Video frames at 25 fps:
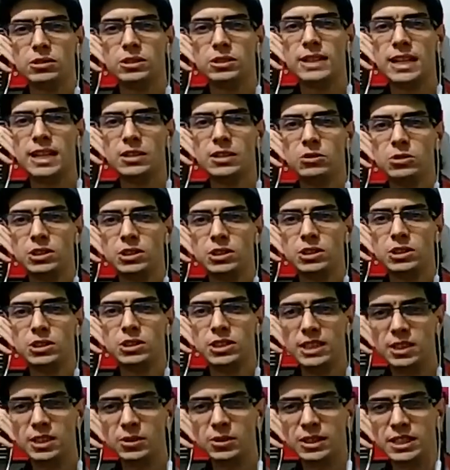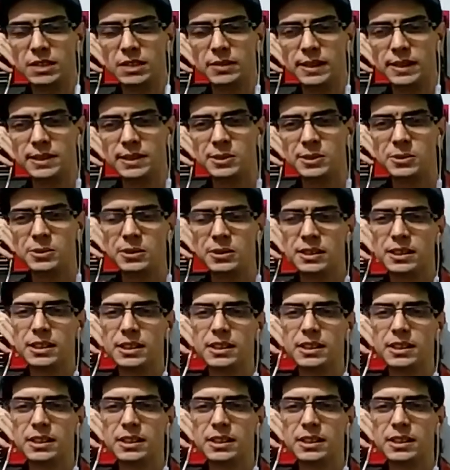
Azevedo.